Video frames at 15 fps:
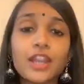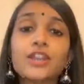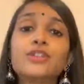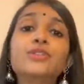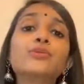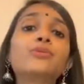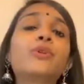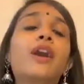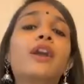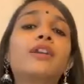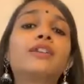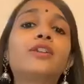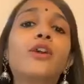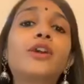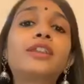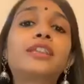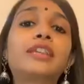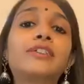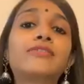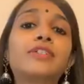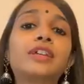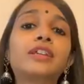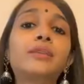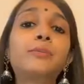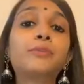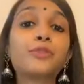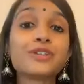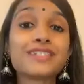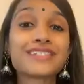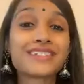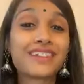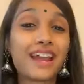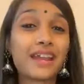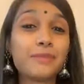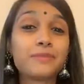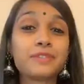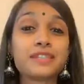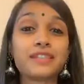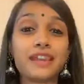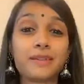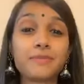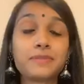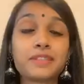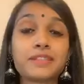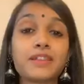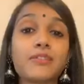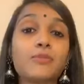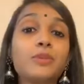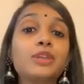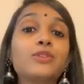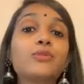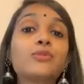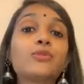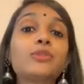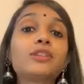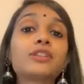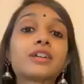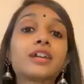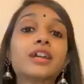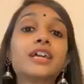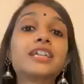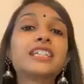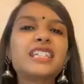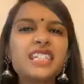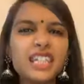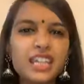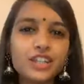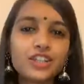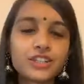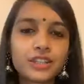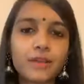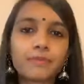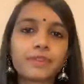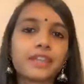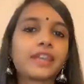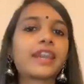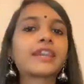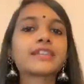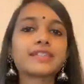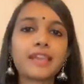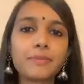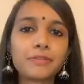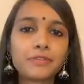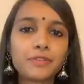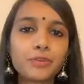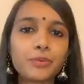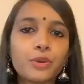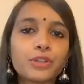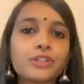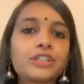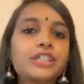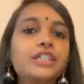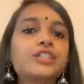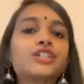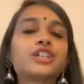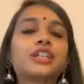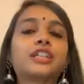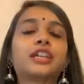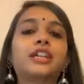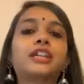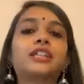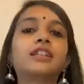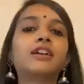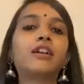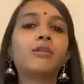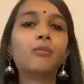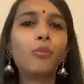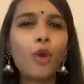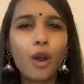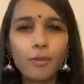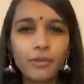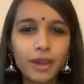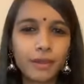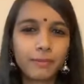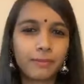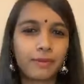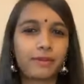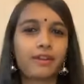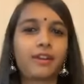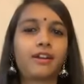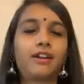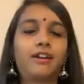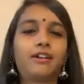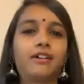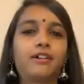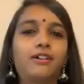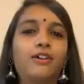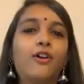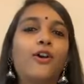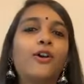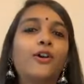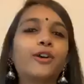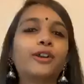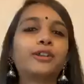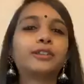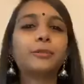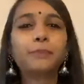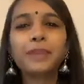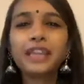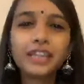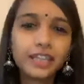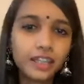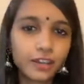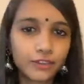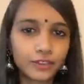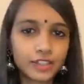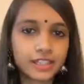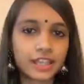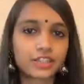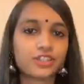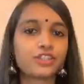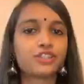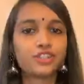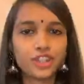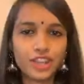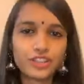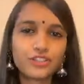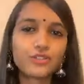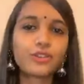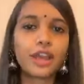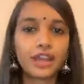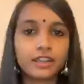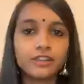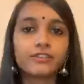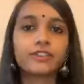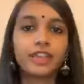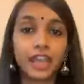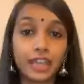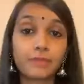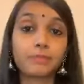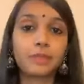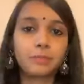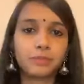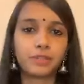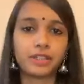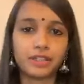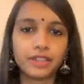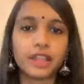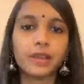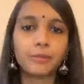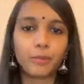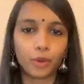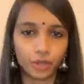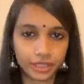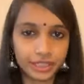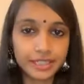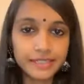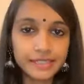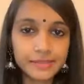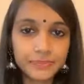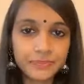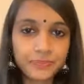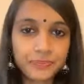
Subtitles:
You are not given prescribed steps. We don't teach something except if you want to teach it in a warm-up or the beginning of the session, just to kind of get people in their bodies.